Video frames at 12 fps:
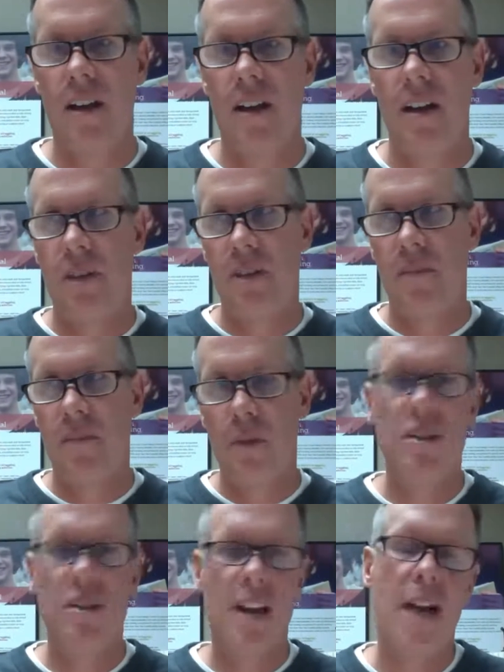but the
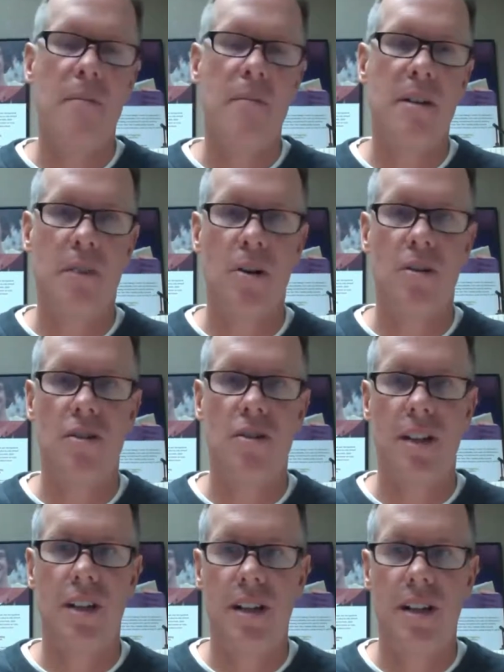most common approach
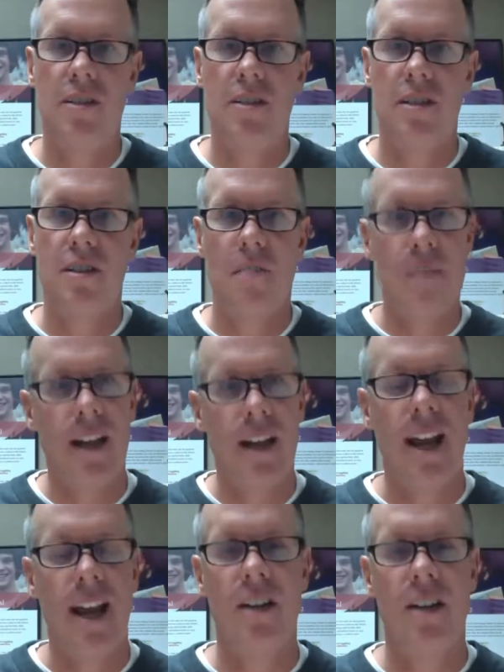is to
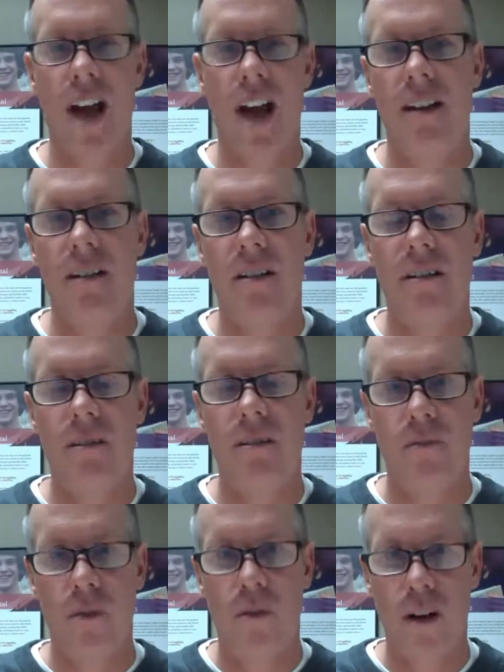medicate a child
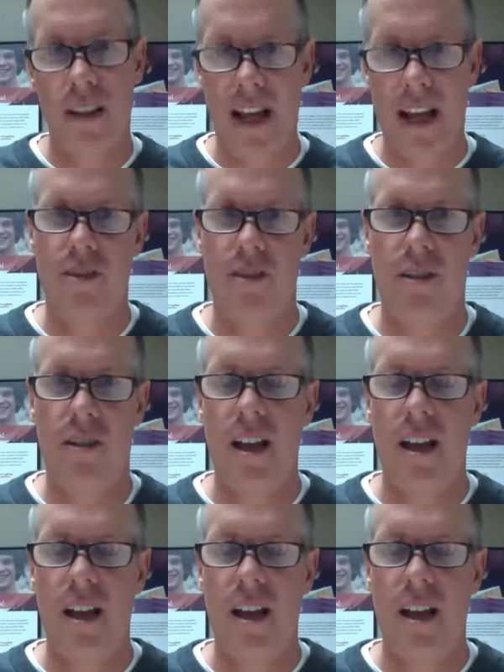for attention.